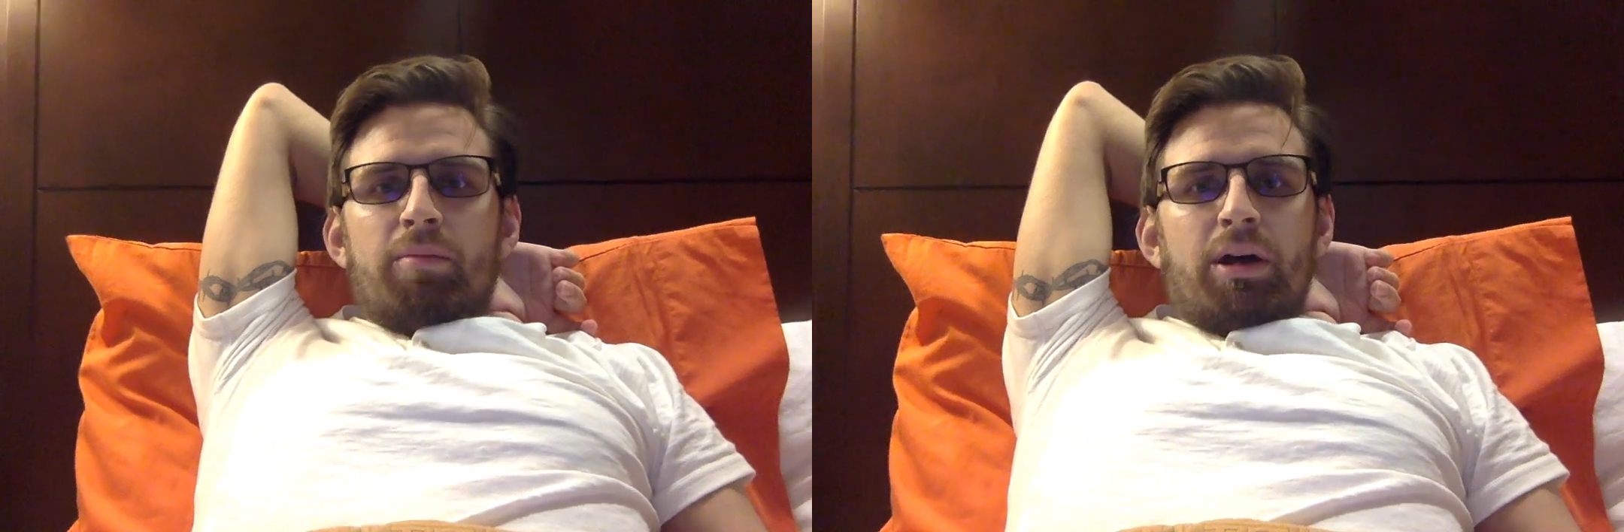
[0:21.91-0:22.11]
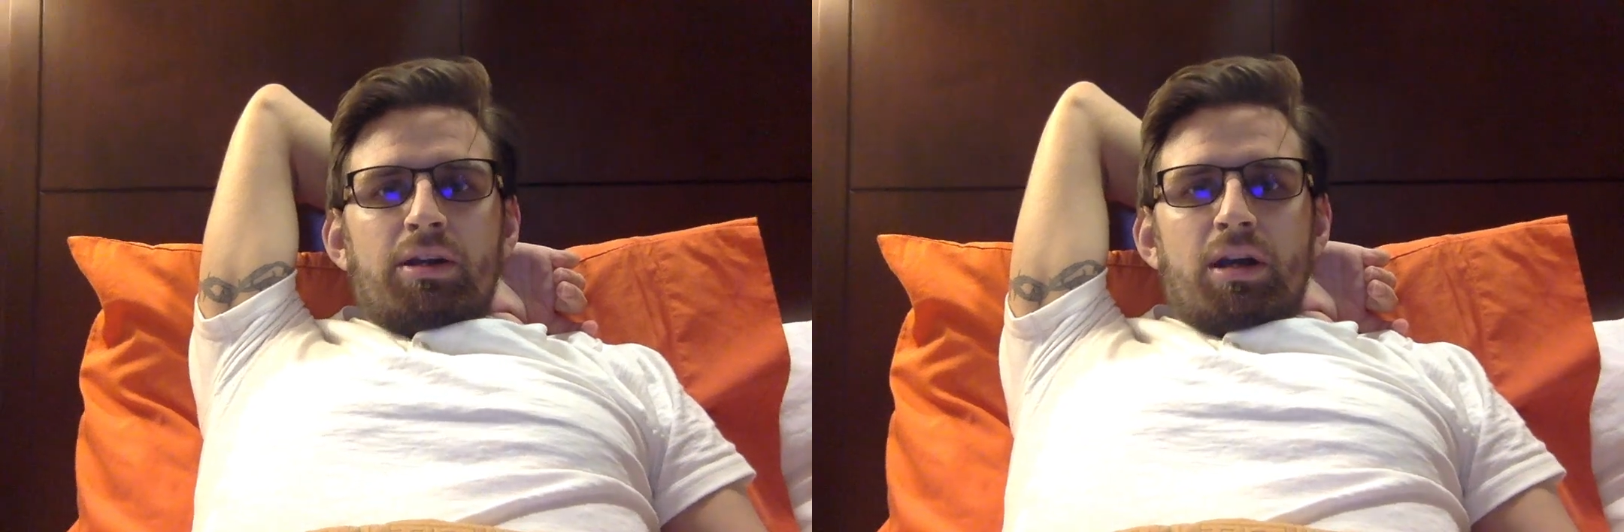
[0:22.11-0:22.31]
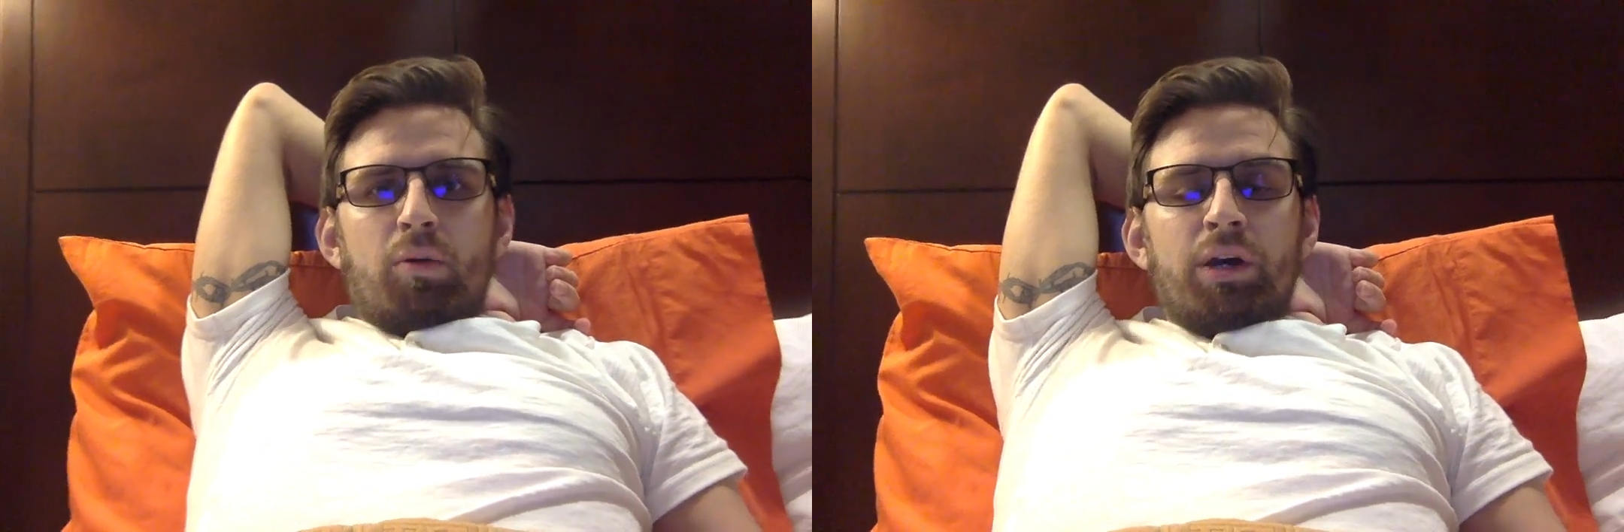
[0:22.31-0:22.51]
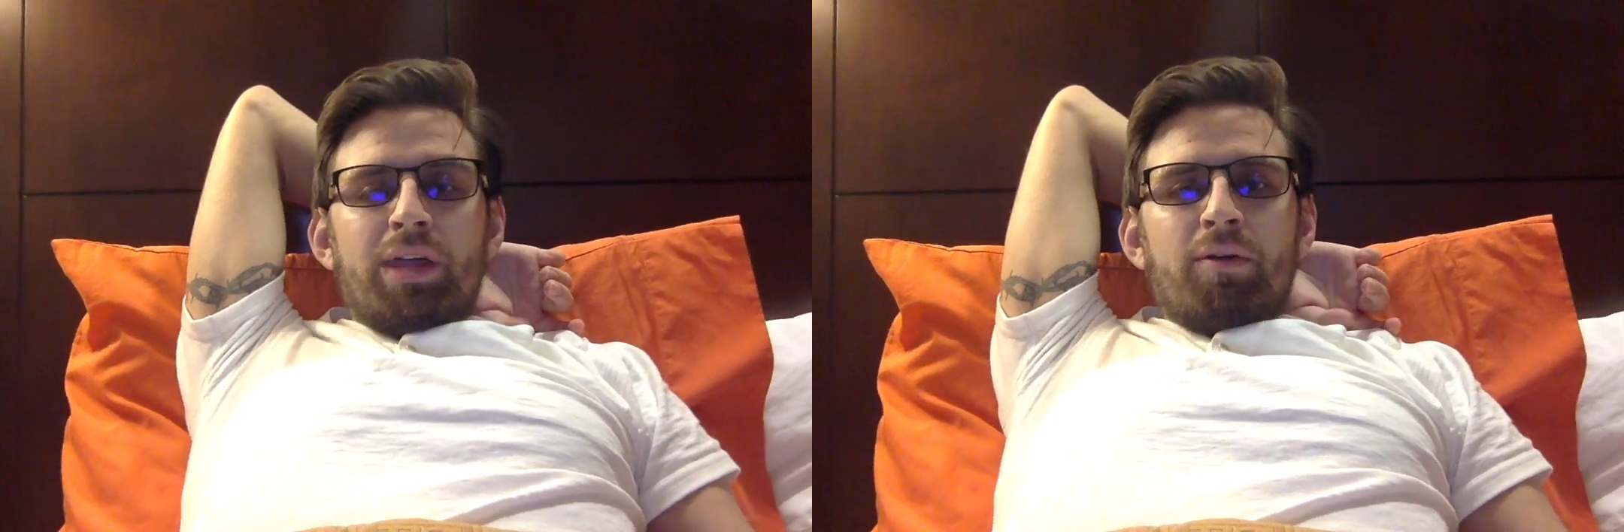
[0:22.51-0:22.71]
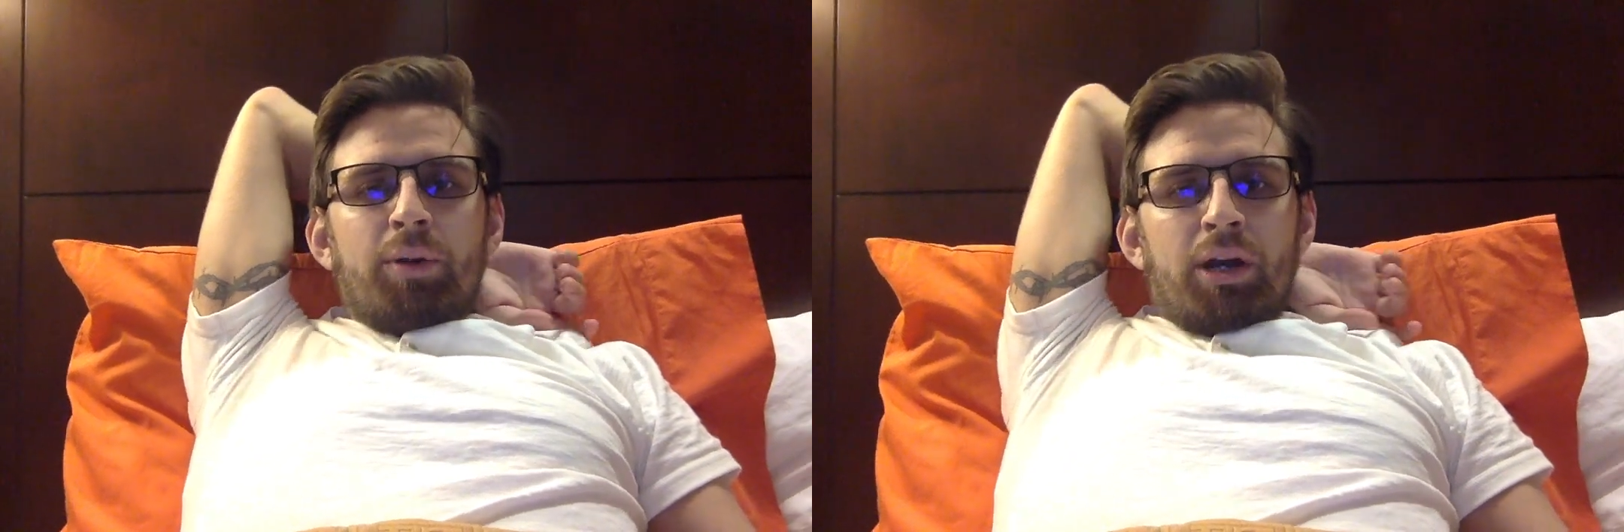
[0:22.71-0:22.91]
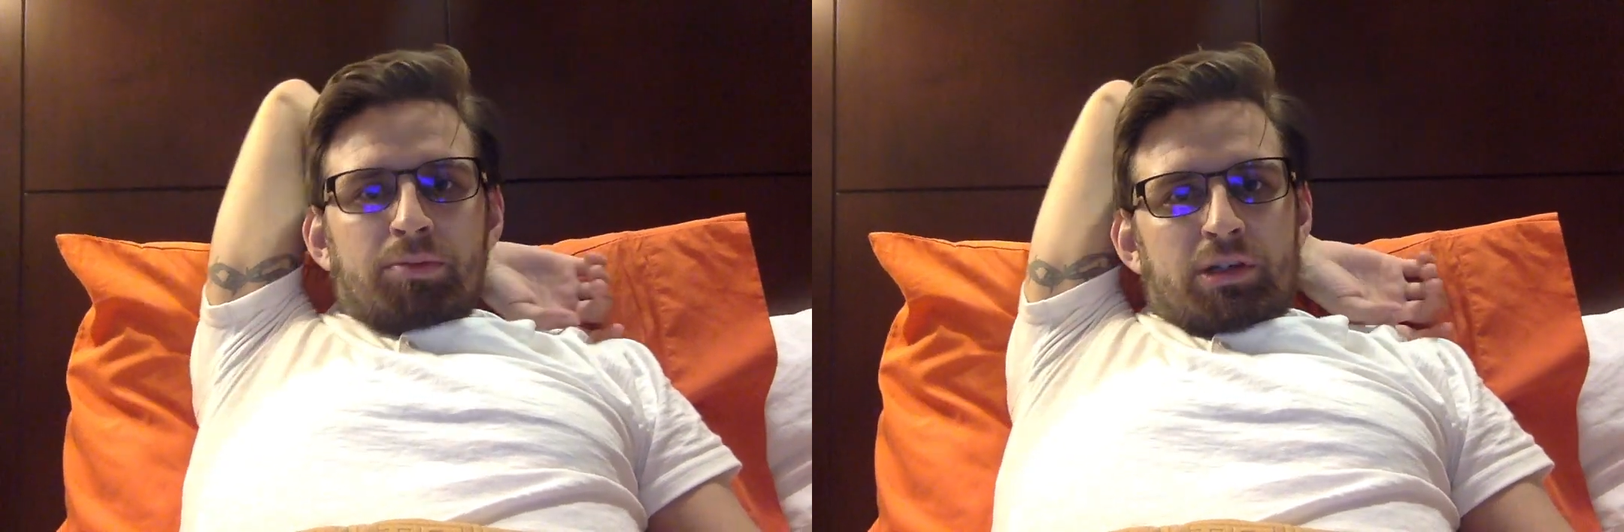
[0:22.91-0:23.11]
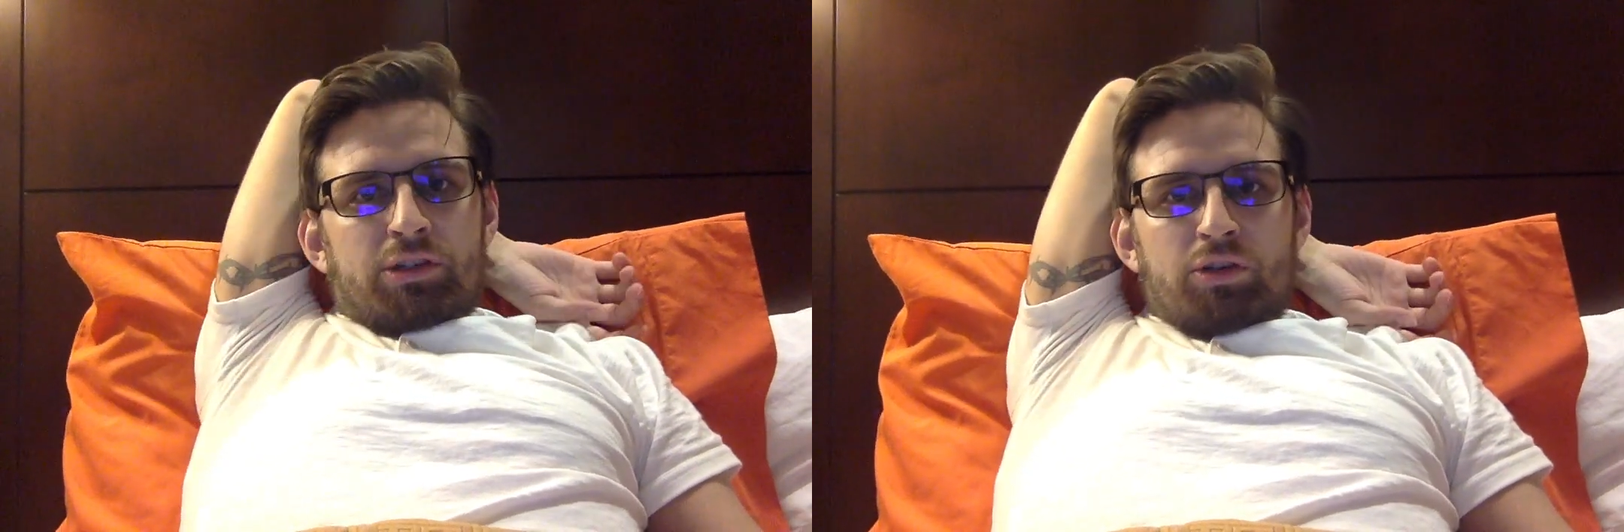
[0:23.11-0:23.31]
But I want to give everybody an update.